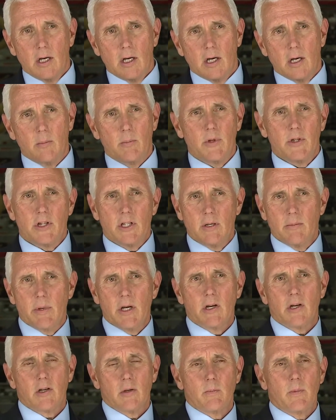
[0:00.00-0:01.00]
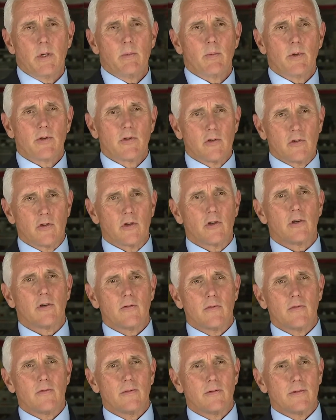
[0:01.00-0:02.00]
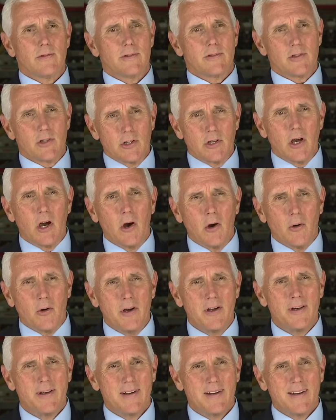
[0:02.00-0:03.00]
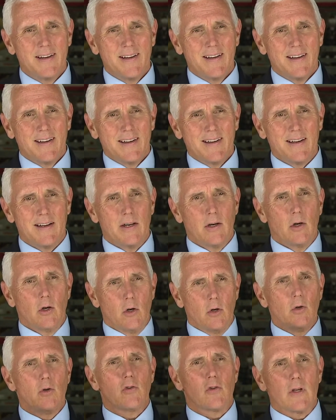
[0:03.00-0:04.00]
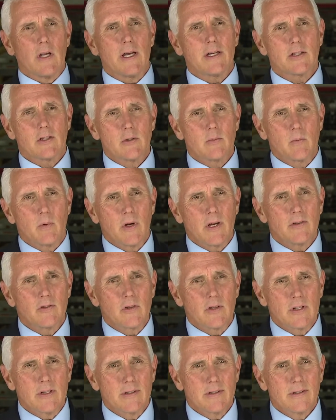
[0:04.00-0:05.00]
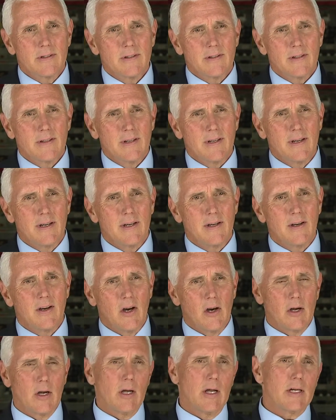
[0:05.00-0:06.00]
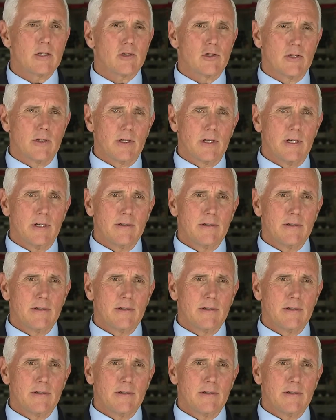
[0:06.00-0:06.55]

uh, but the American people deserve to know uh, who is elected president uh, on election day.